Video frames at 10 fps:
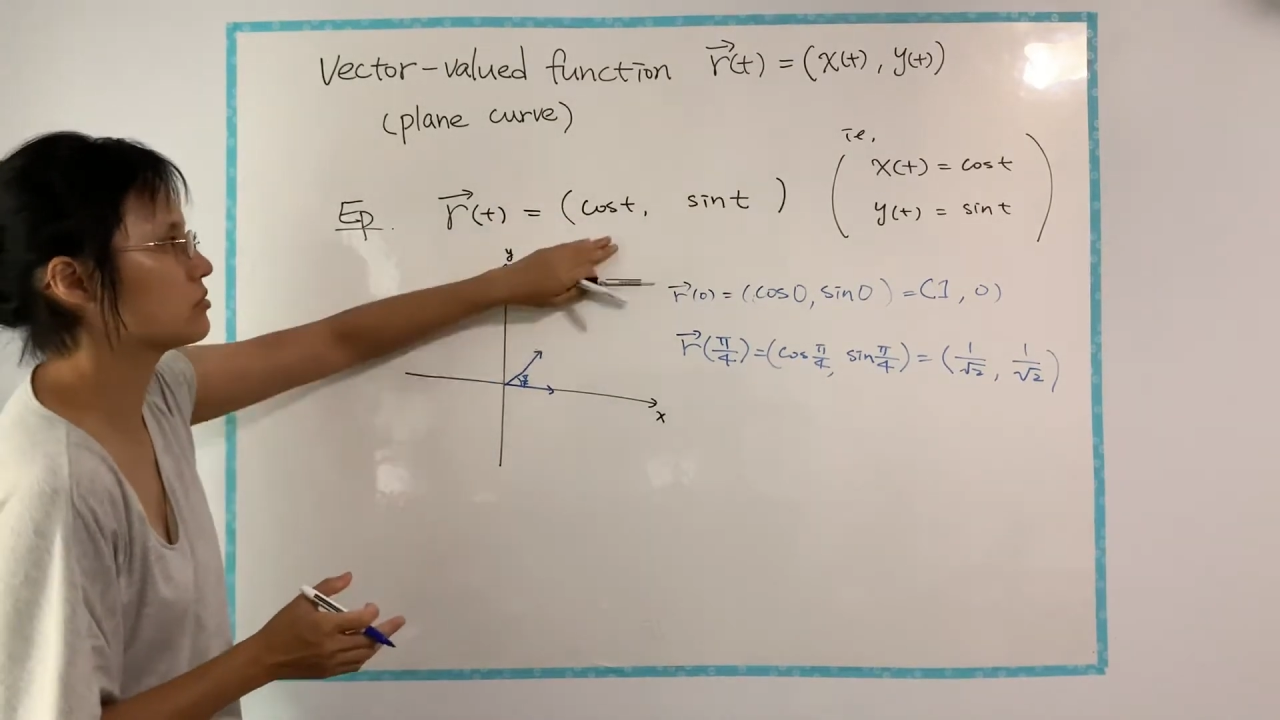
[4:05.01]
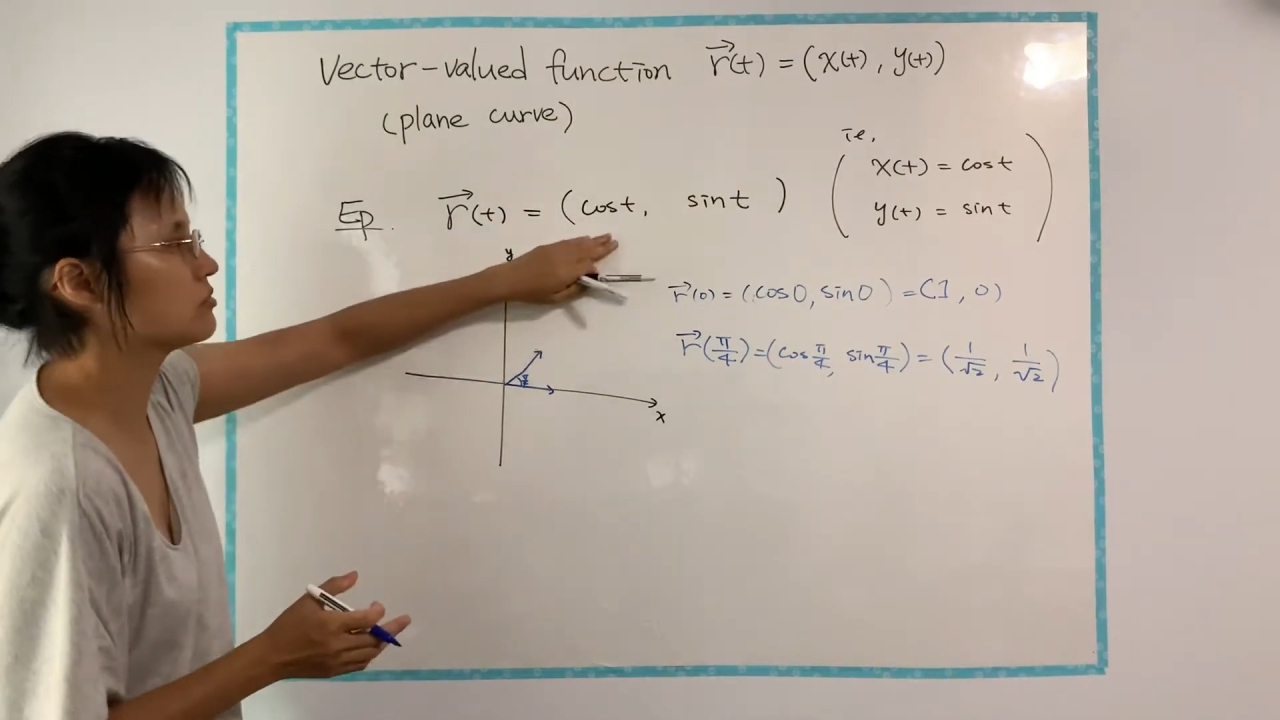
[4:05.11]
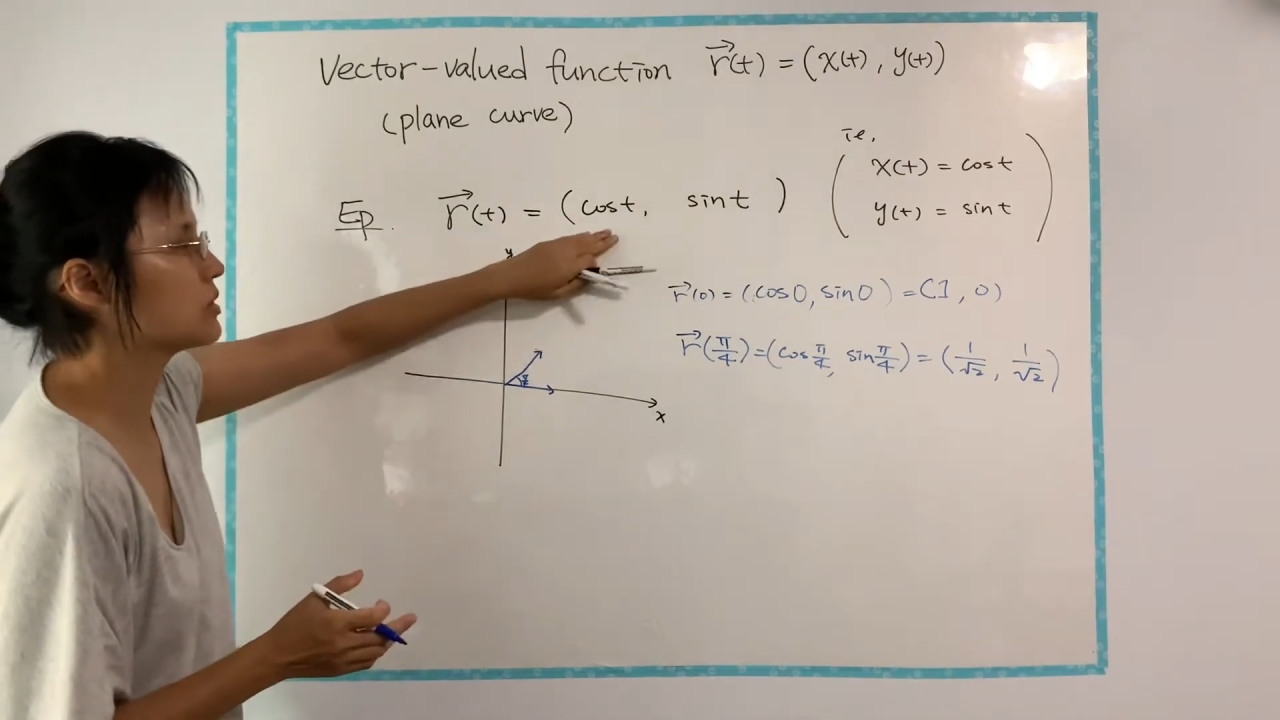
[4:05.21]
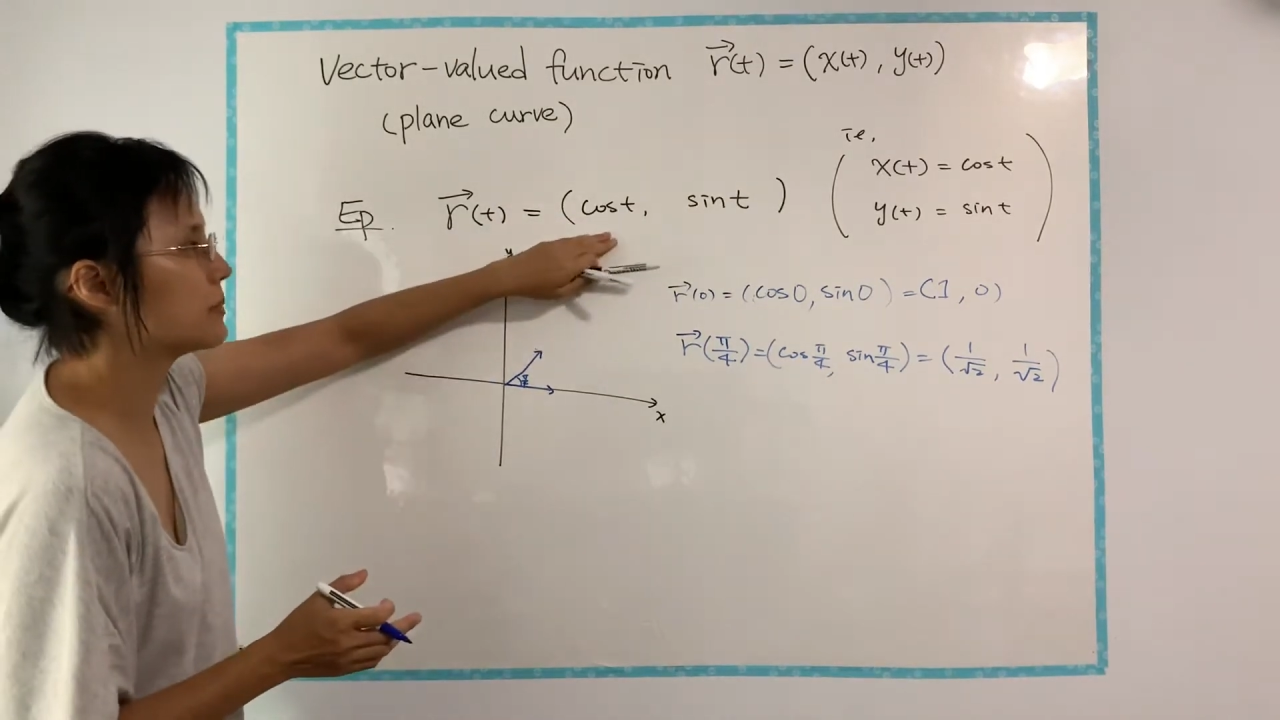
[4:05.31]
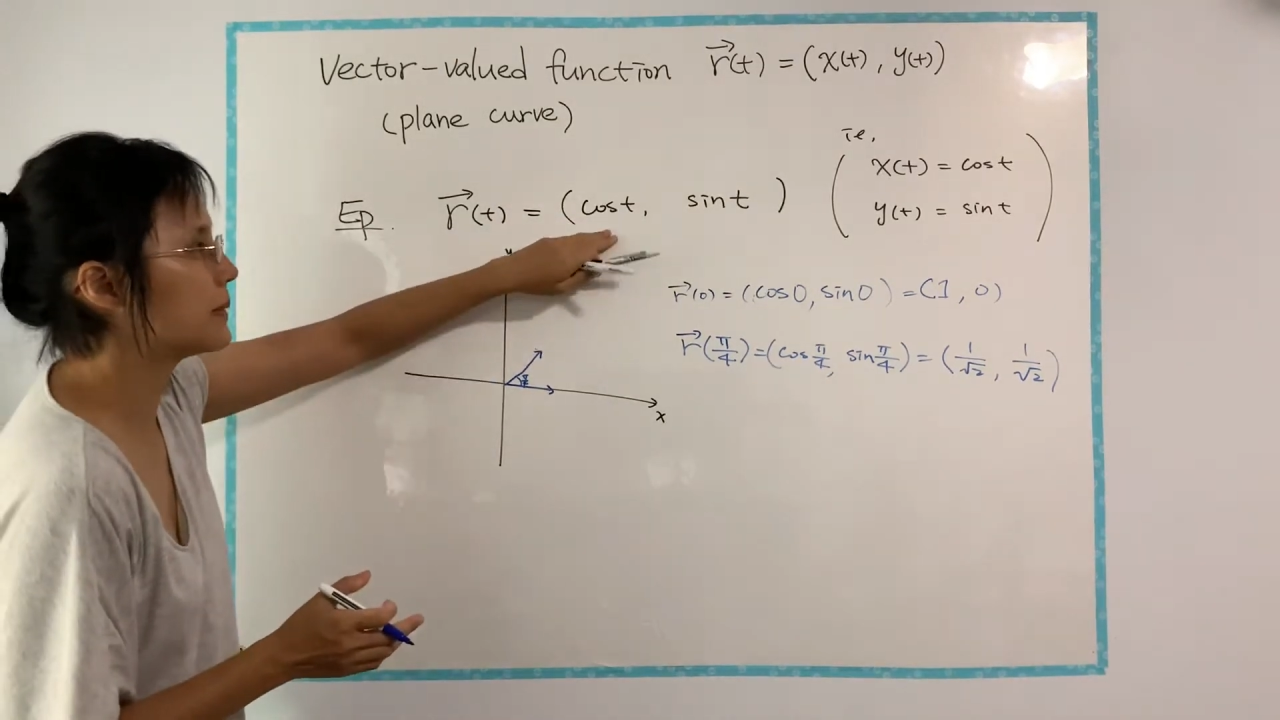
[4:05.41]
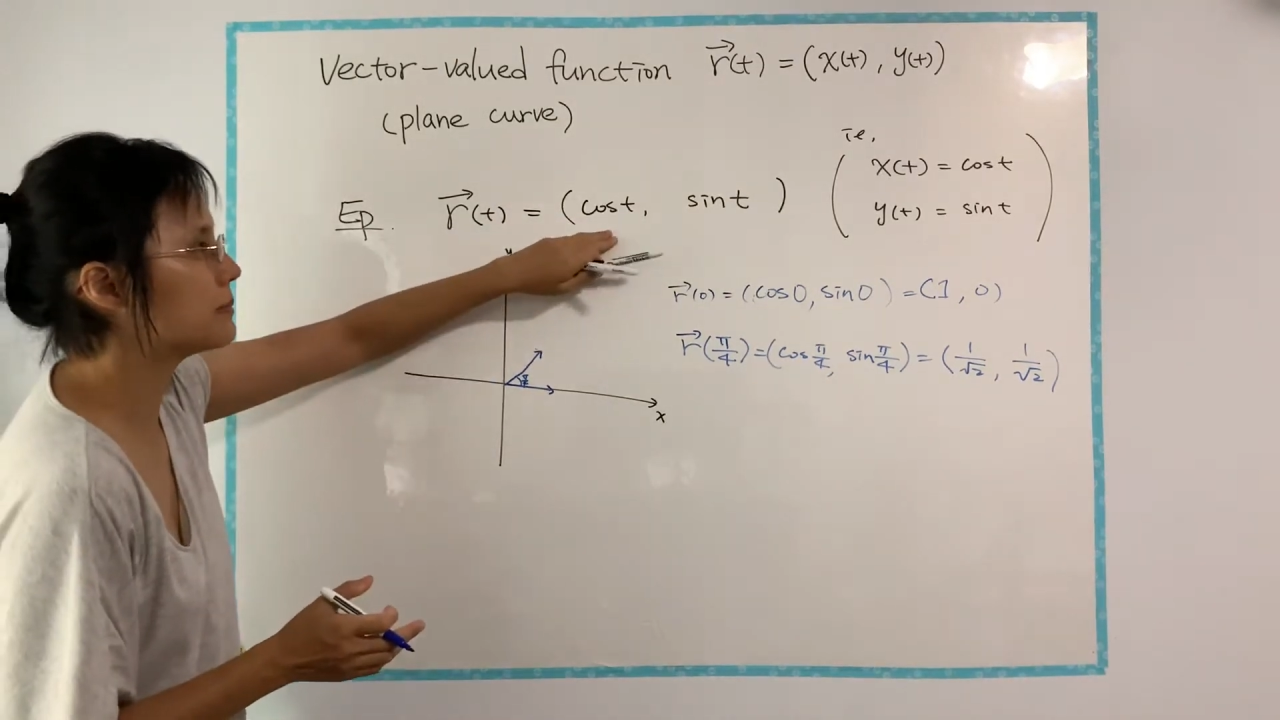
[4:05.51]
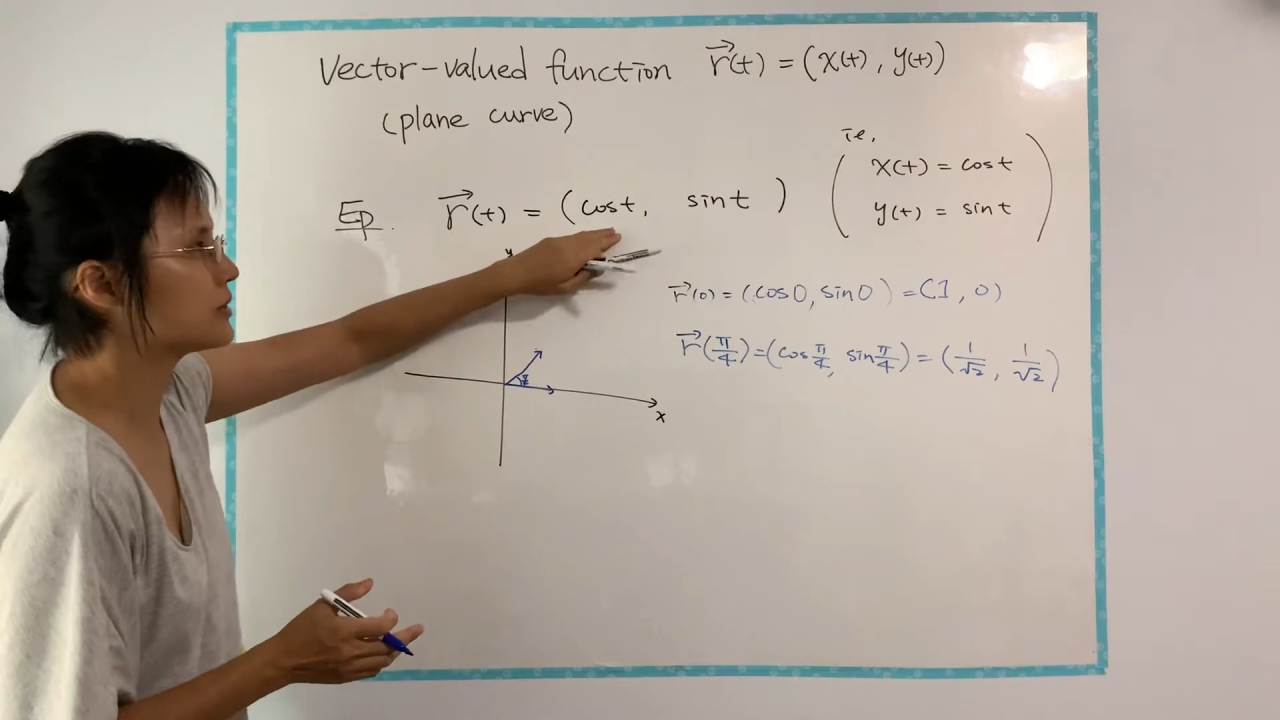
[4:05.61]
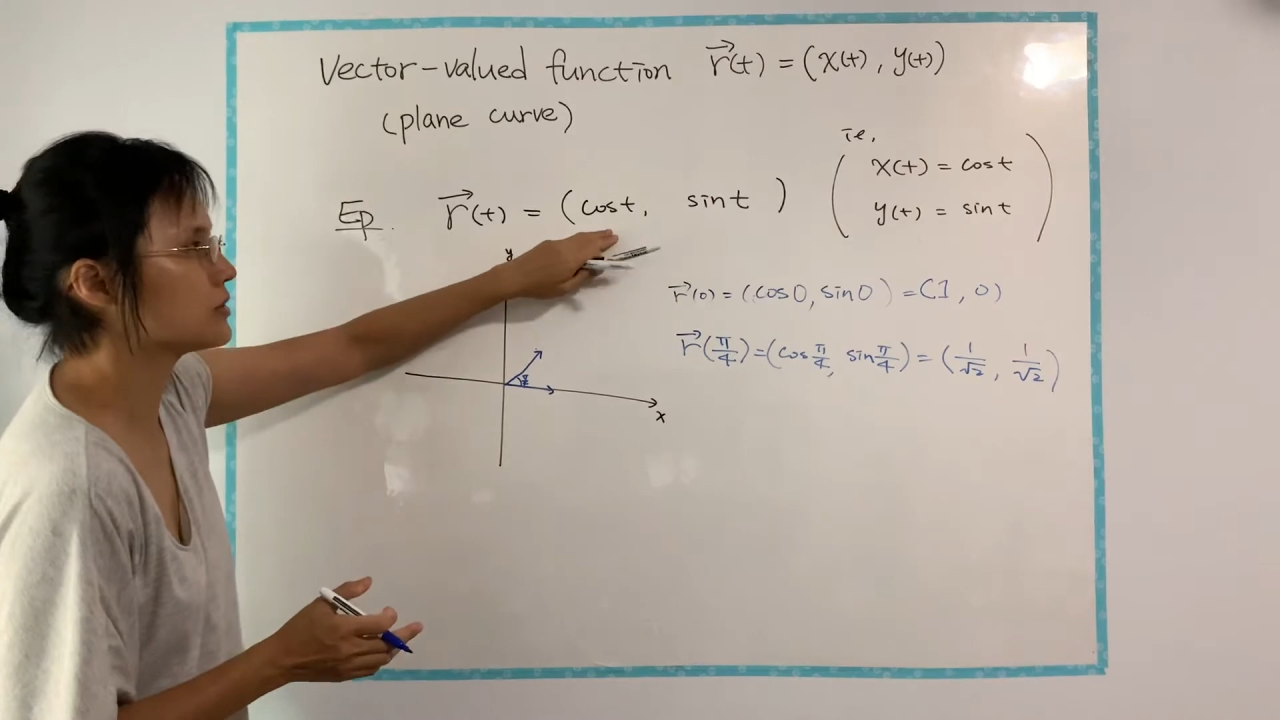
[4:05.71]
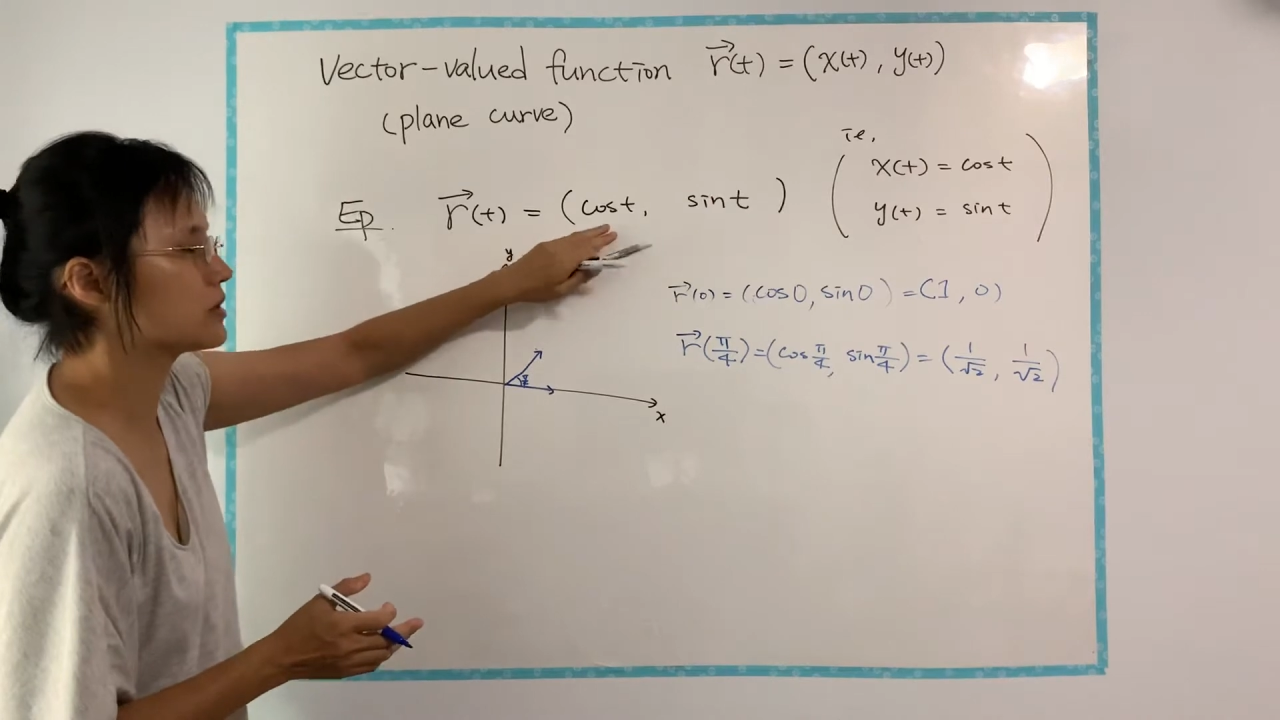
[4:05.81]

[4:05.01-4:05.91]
remember the